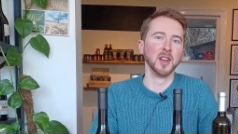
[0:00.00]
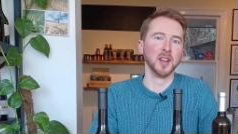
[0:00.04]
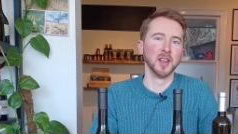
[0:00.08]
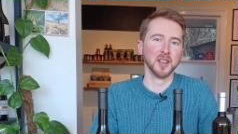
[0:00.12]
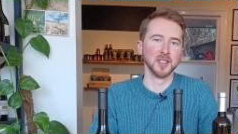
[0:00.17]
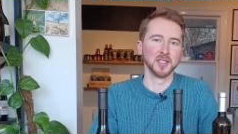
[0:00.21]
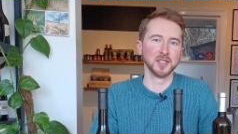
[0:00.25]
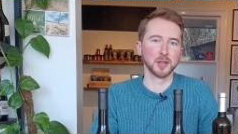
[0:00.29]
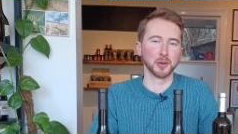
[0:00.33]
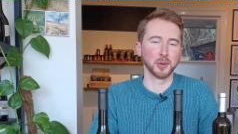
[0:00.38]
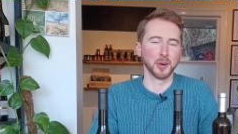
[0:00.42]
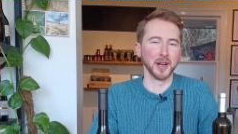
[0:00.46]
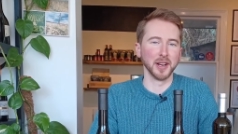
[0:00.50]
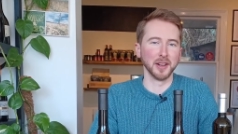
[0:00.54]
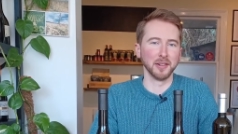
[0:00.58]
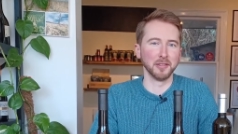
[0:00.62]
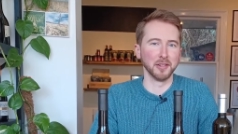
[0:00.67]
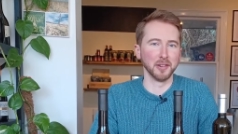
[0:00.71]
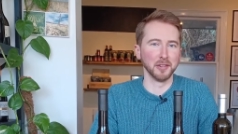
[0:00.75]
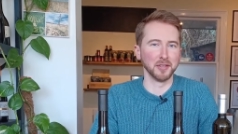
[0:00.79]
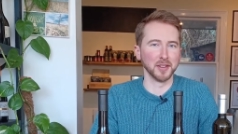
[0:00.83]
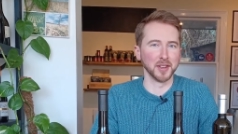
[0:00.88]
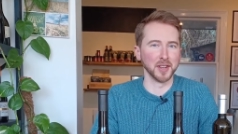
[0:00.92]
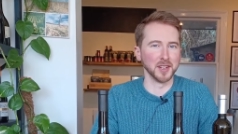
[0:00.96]
It's
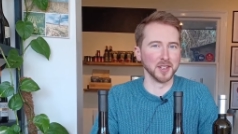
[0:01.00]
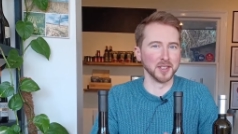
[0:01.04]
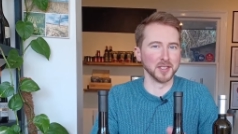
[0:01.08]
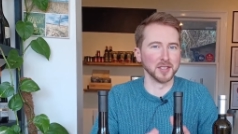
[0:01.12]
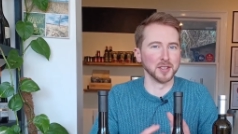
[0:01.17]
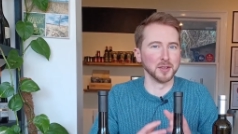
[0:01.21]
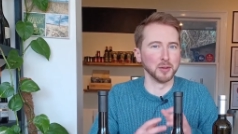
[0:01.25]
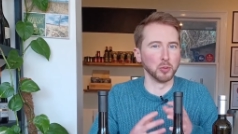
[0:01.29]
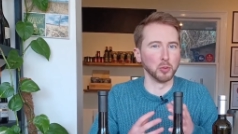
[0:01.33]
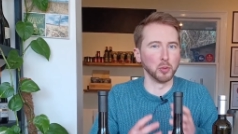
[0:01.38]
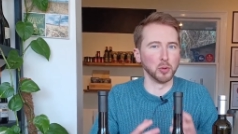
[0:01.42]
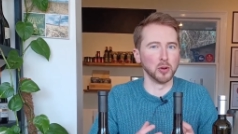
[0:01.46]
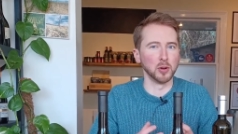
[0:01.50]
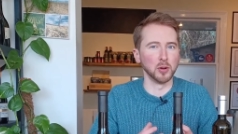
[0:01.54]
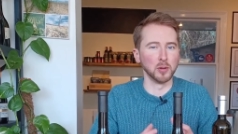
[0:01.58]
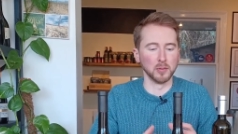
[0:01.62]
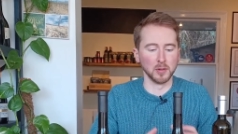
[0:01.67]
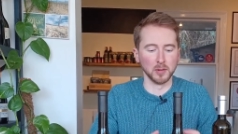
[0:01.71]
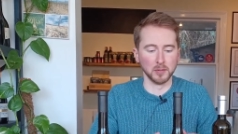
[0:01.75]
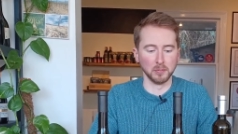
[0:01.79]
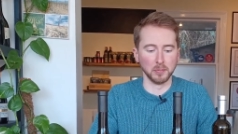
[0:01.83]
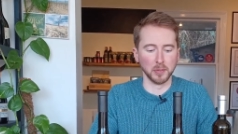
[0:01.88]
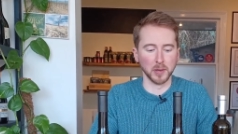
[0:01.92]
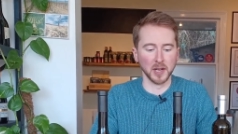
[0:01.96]
2015, so warm
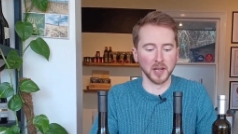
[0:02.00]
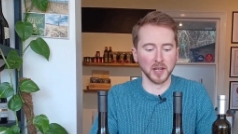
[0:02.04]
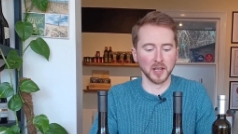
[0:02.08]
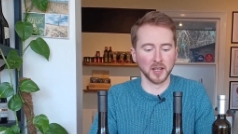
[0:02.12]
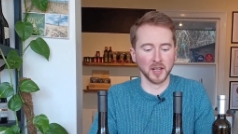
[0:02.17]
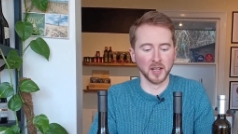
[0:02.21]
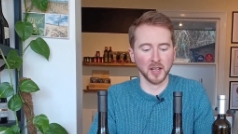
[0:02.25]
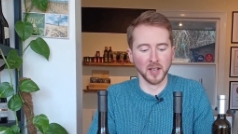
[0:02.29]
and big,